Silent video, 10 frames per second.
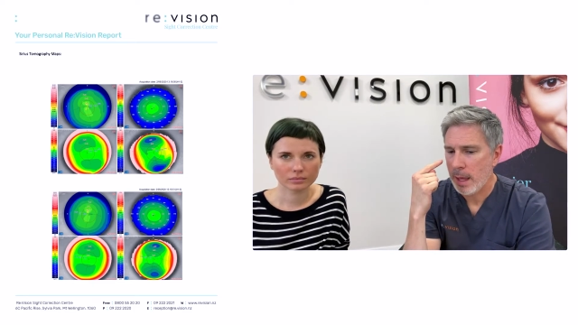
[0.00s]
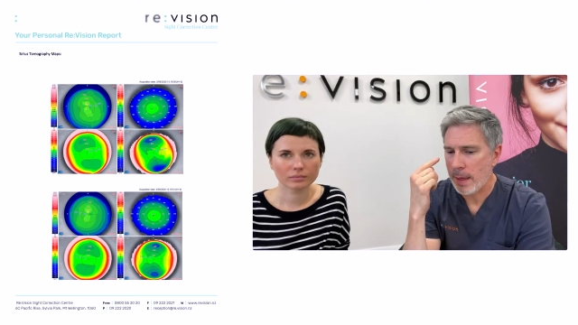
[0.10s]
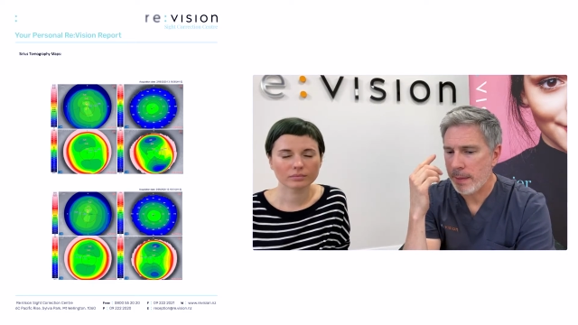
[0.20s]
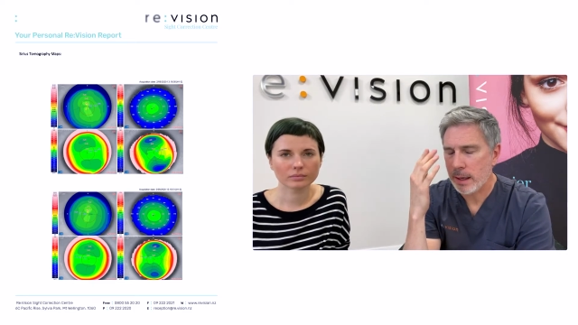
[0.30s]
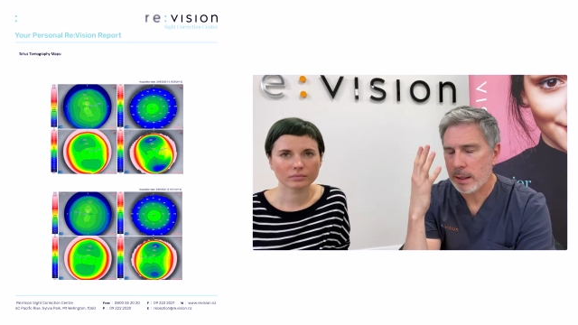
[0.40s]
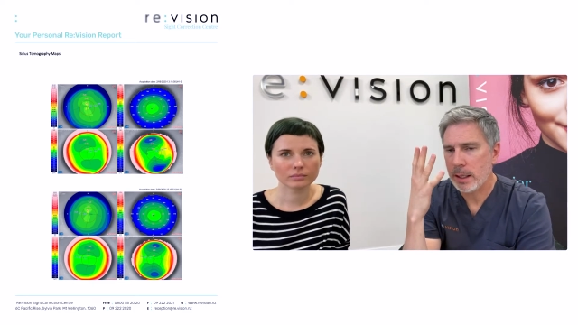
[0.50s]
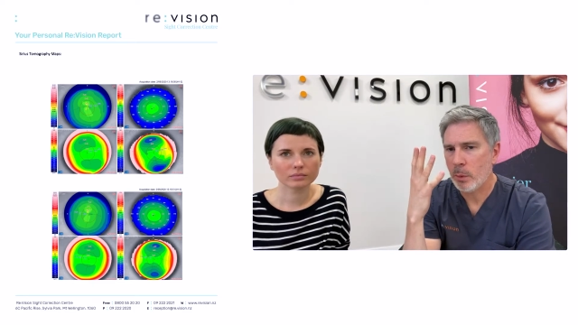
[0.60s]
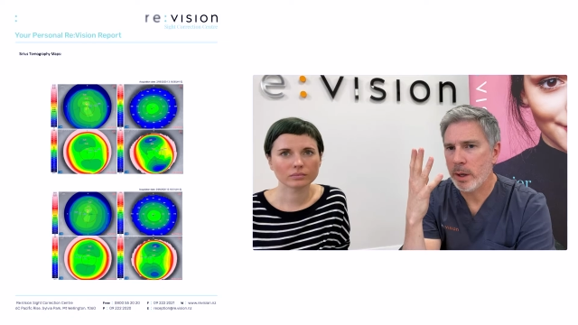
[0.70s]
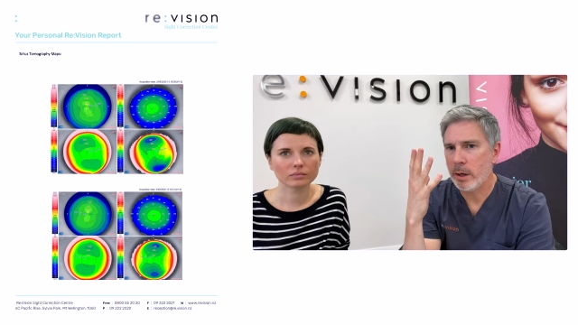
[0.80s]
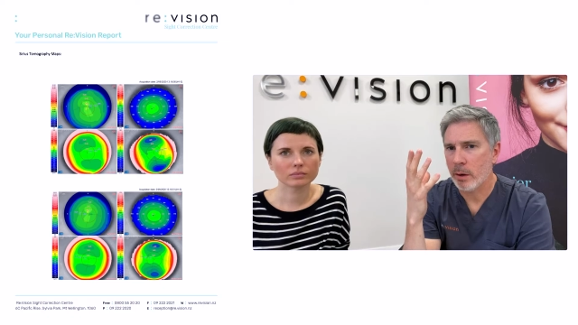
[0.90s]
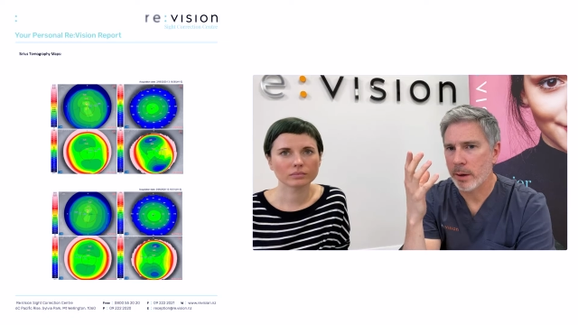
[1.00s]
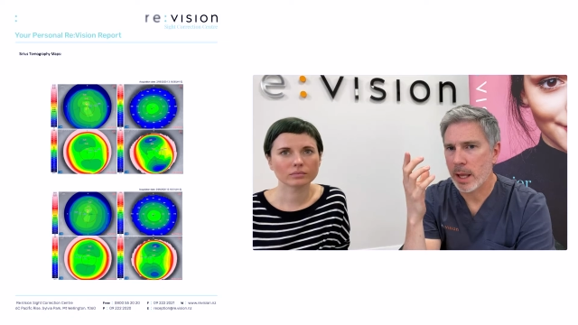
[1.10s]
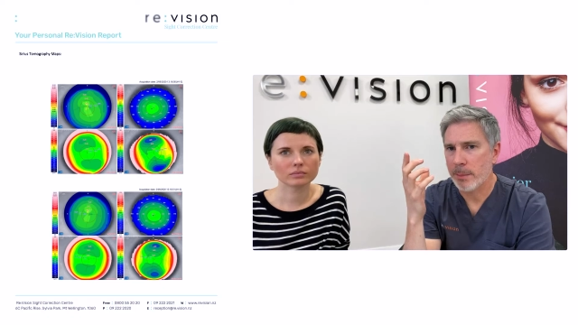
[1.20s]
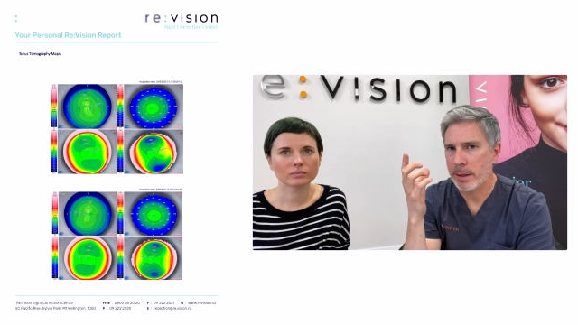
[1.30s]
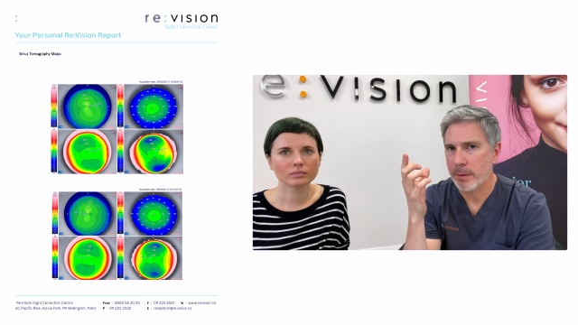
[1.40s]
Speaker 1: and that clear window
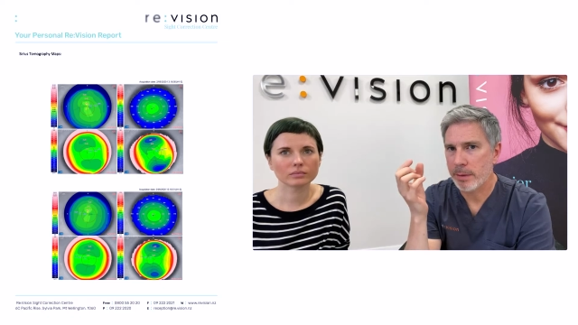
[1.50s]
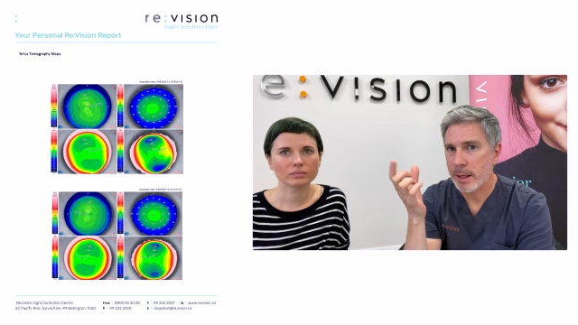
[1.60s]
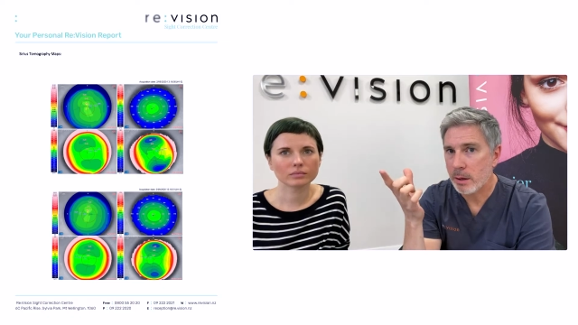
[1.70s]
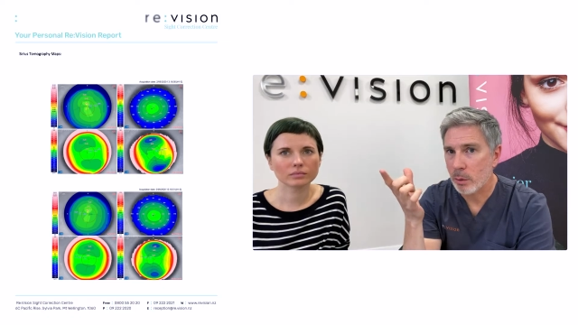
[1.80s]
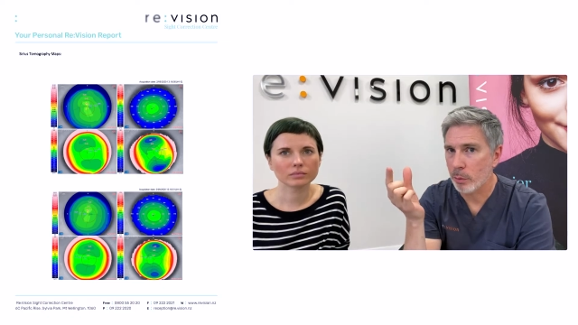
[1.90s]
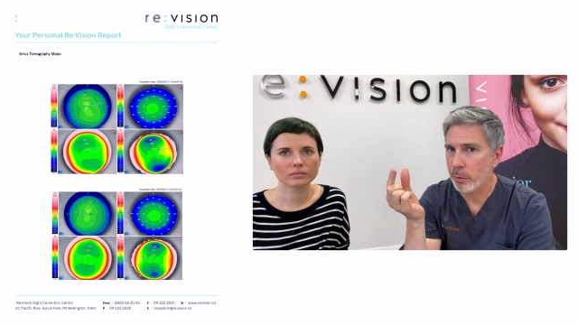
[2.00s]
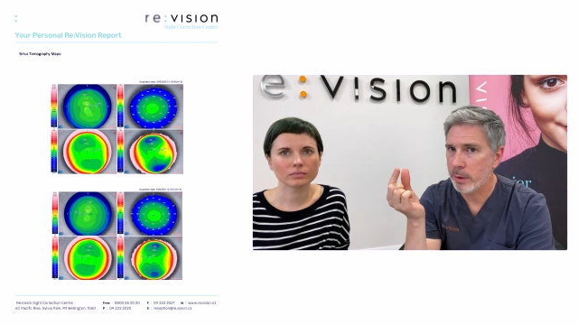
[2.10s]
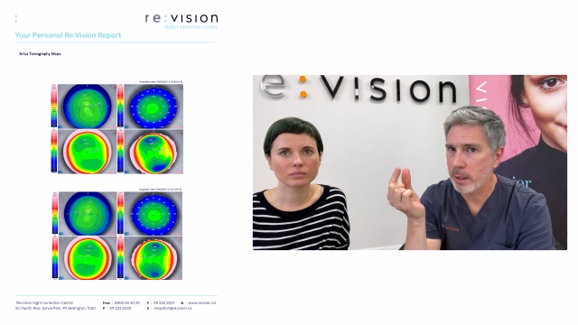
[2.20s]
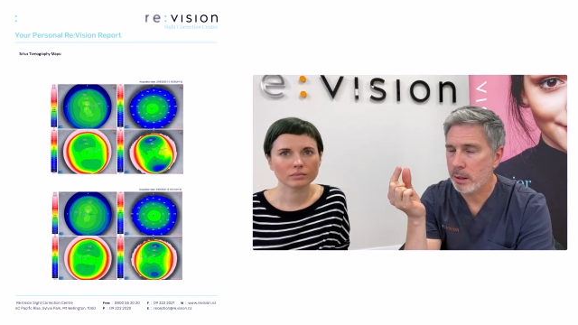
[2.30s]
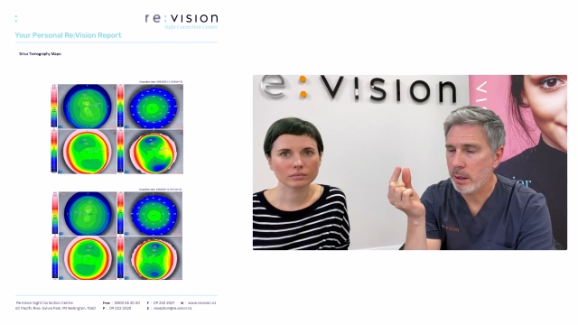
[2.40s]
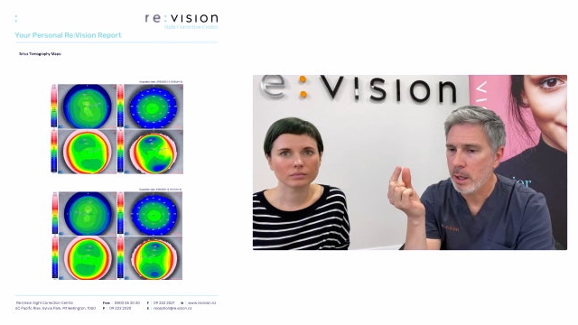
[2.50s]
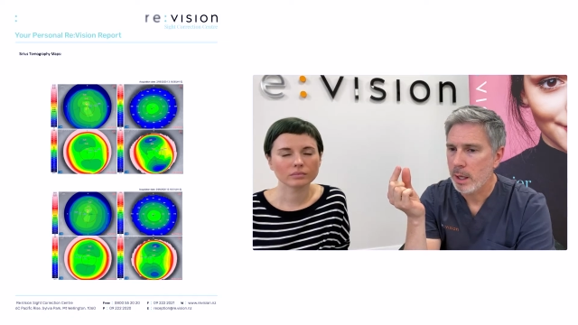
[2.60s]
can be thick or thin,